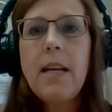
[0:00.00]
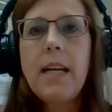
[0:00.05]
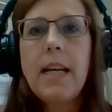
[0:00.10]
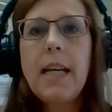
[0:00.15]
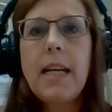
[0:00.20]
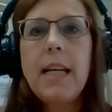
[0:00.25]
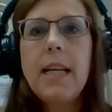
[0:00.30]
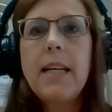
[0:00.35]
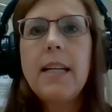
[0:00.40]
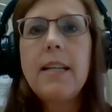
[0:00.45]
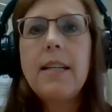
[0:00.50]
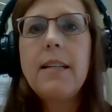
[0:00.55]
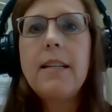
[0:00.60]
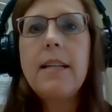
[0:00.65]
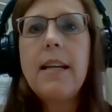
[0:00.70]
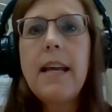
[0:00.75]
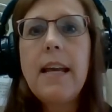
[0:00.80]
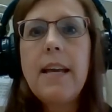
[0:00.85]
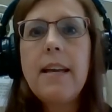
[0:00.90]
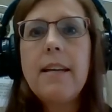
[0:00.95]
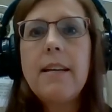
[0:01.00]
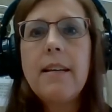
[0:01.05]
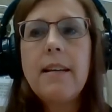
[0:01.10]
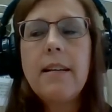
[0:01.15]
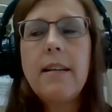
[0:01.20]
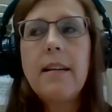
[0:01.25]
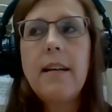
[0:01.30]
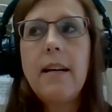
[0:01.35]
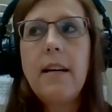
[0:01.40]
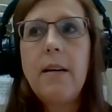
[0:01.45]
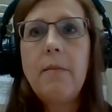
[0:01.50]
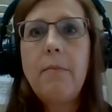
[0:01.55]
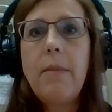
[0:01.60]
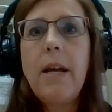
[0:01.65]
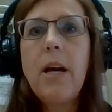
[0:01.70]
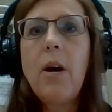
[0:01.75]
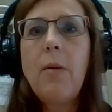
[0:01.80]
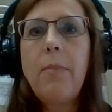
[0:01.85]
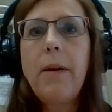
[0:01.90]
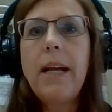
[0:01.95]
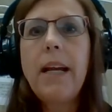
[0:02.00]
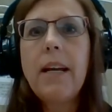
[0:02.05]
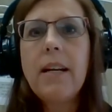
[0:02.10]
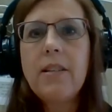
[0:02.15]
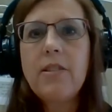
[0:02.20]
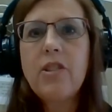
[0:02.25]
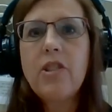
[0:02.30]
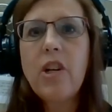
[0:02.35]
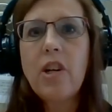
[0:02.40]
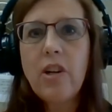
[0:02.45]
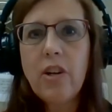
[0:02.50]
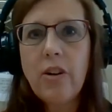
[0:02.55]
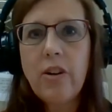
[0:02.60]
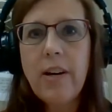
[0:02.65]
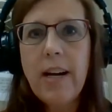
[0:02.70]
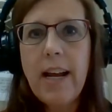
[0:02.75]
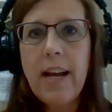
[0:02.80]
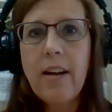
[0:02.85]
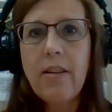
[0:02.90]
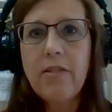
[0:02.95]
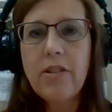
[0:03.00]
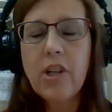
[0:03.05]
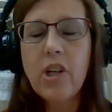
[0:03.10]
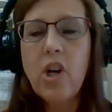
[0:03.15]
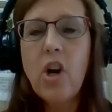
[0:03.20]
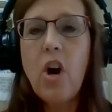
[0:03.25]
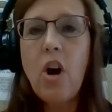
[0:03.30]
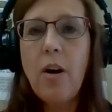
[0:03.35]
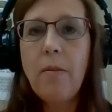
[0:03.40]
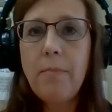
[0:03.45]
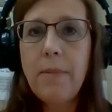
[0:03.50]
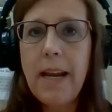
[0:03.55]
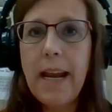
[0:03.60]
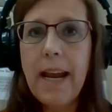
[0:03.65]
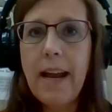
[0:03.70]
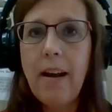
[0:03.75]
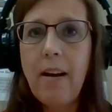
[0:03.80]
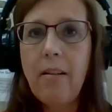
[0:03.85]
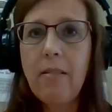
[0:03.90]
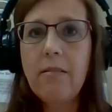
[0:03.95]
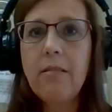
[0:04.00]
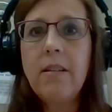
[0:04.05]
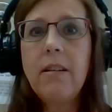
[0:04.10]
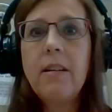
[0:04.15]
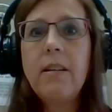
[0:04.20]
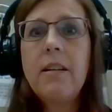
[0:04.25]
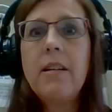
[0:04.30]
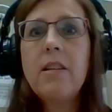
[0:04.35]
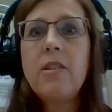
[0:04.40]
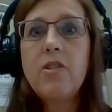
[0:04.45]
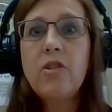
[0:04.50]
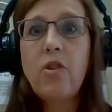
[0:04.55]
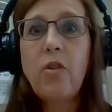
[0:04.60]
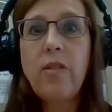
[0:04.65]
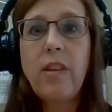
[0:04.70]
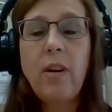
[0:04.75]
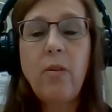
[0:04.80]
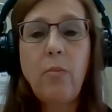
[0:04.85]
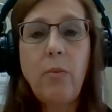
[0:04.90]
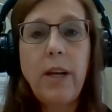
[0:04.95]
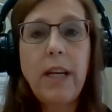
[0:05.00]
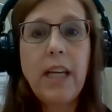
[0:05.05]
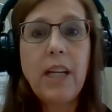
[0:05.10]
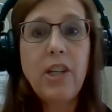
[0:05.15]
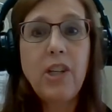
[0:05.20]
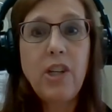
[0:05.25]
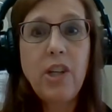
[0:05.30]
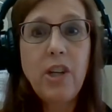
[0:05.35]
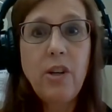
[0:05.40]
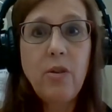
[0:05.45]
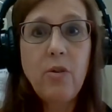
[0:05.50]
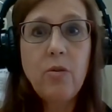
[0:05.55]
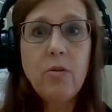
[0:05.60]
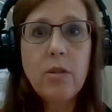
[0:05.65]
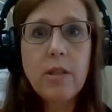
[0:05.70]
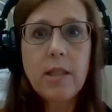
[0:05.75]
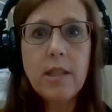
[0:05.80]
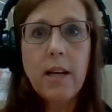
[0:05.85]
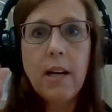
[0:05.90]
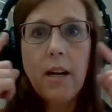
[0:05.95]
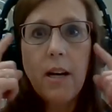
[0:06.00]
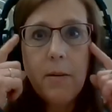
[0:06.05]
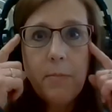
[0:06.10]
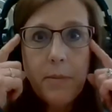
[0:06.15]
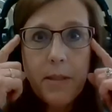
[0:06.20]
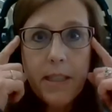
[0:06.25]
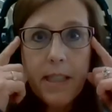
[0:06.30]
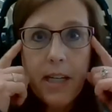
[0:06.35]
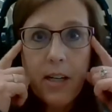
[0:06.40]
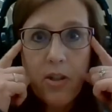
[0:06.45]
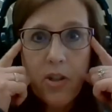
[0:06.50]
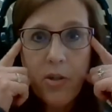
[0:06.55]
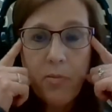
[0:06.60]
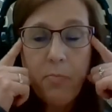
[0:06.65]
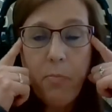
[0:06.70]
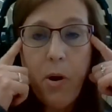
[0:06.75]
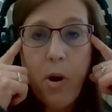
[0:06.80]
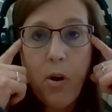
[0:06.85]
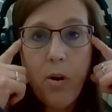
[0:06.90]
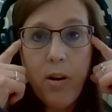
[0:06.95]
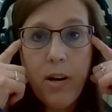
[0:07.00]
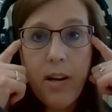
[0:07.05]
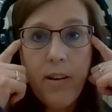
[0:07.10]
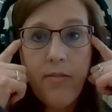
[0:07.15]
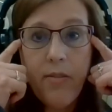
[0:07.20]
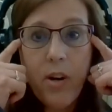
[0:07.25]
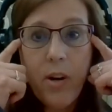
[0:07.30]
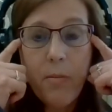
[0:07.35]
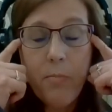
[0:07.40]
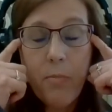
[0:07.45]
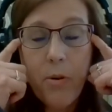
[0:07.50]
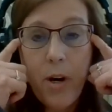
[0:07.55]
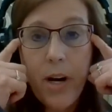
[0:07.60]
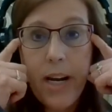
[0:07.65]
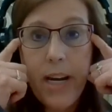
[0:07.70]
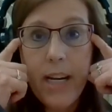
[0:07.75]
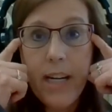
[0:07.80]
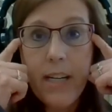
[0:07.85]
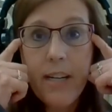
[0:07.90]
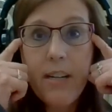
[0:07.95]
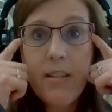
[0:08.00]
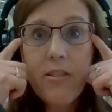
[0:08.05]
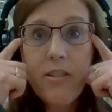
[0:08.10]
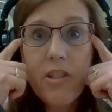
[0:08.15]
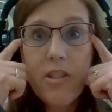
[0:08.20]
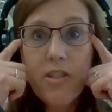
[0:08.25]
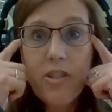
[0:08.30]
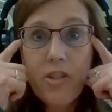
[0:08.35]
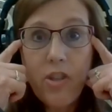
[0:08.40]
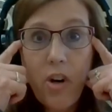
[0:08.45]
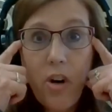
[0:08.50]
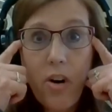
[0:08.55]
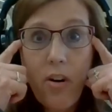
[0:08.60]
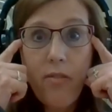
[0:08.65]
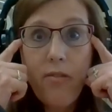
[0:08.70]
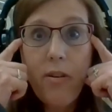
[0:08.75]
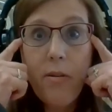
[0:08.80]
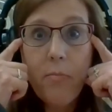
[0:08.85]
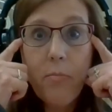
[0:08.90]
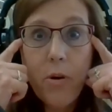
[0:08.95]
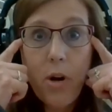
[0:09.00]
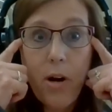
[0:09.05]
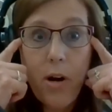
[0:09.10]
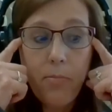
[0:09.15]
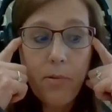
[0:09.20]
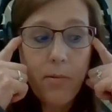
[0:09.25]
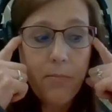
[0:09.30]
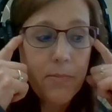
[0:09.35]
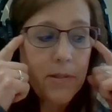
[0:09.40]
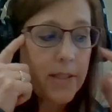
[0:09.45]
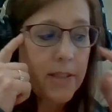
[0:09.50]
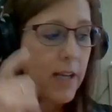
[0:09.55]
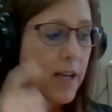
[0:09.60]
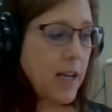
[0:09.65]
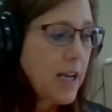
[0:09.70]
in helping us to learn how to calm down so that we can use the upstairs part of our brain to solve problems.